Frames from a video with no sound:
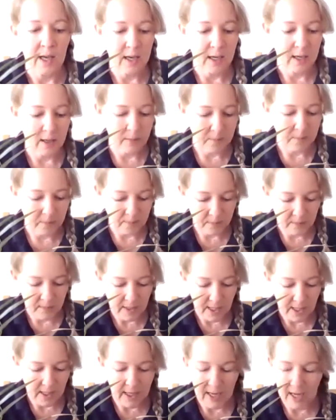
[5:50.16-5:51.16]
And
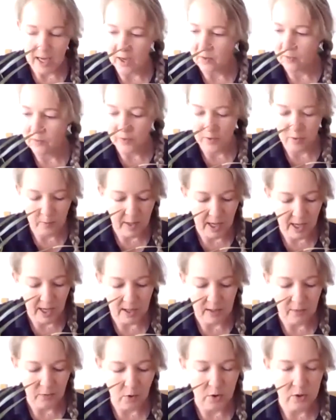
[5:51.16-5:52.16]
I have a
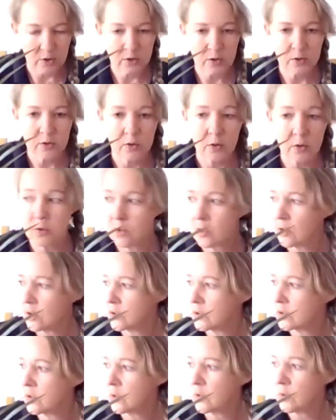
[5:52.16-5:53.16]
bag of
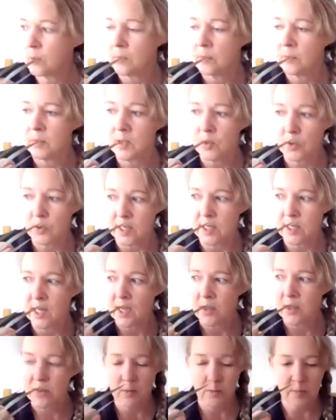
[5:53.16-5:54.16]
horticultural grit
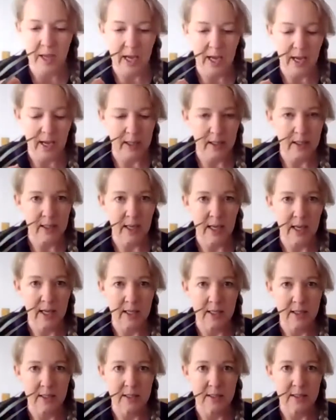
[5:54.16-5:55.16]
out the back,
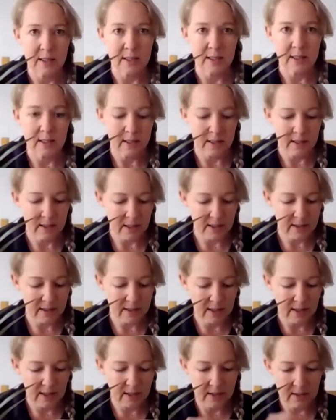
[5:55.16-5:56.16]
and I
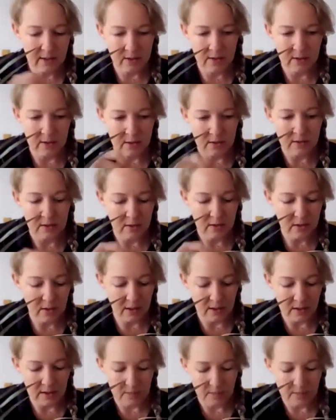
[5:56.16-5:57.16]
tend to
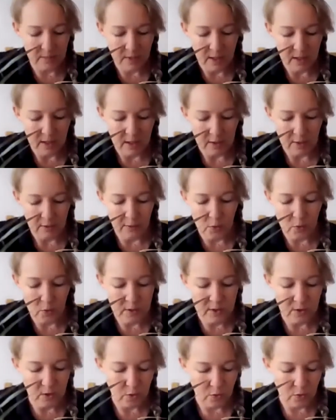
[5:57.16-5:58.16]

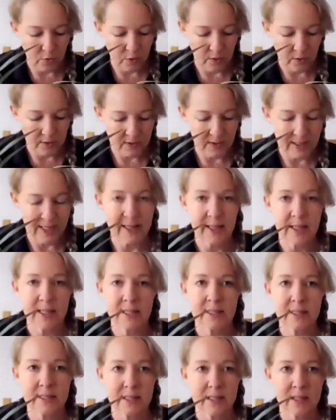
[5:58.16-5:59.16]
fold it over so nothing
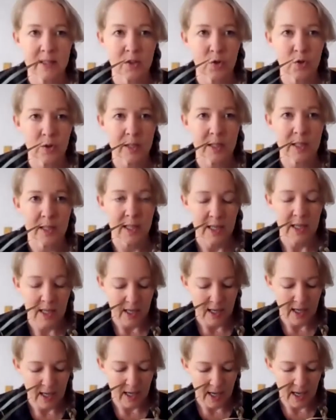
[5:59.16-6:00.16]
gets into it,
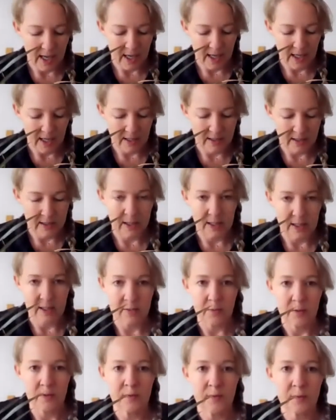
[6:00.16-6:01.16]
and
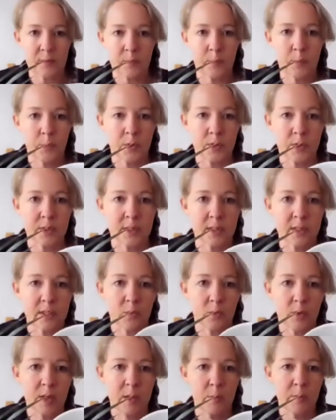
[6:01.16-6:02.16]
put
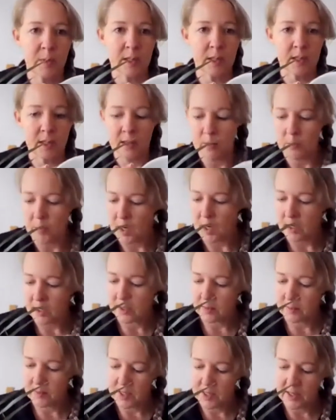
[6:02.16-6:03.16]
a wee bit in the bottom.